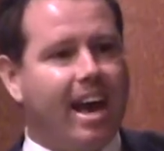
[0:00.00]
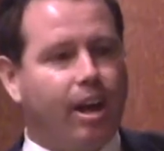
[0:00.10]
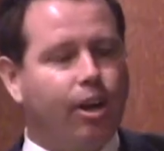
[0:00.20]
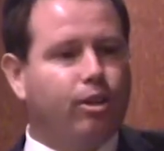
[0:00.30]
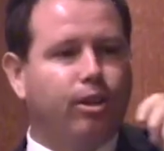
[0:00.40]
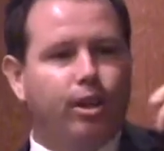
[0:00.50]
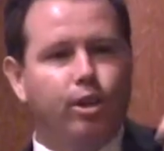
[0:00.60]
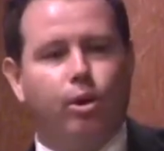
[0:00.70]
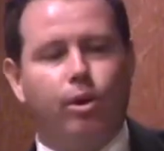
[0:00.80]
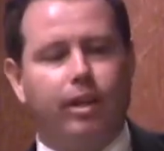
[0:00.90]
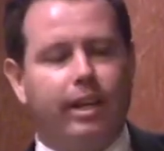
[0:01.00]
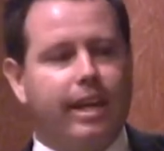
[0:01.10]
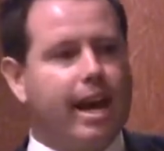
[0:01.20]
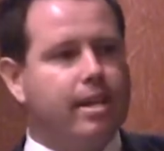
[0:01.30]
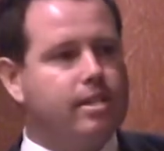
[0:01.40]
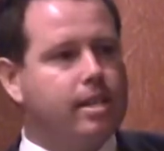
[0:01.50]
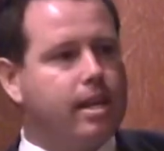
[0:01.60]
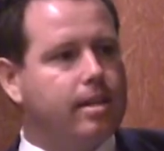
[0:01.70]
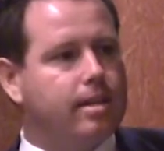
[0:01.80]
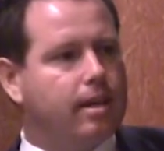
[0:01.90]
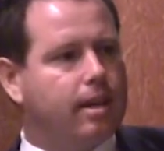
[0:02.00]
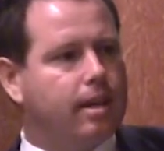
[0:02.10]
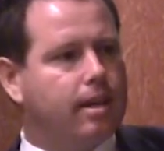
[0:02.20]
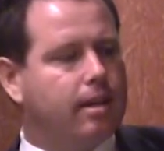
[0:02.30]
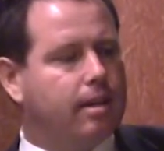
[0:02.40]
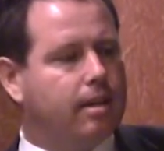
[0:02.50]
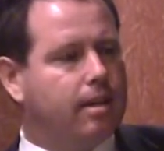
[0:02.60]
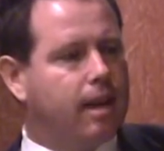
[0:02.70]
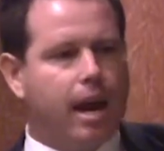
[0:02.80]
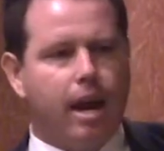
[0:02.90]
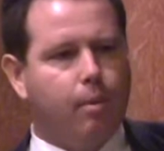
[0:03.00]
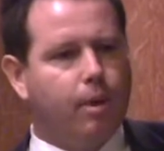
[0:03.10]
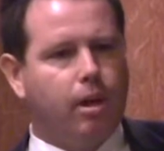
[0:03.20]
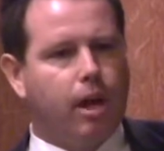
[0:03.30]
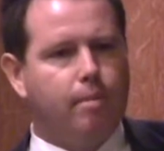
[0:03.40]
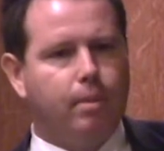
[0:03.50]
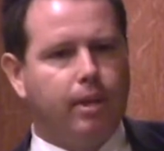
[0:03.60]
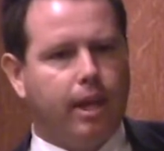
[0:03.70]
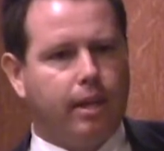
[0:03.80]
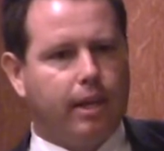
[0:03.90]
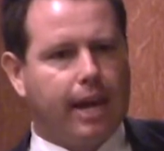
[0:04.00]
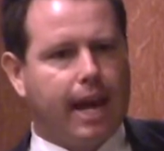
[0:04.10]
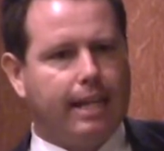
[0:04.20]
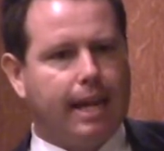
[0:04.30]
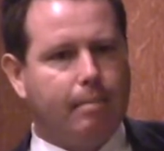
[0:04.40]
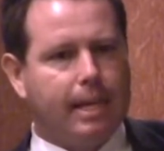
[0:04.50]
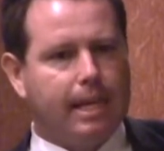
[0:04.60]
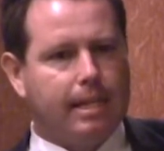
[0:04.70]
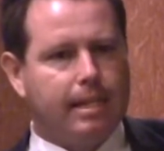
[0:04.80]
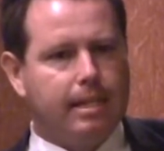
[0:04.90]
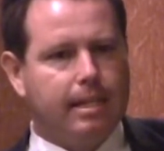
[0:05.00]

And I knocked on the door and the guard said, no, we're not open yet, you can't come in.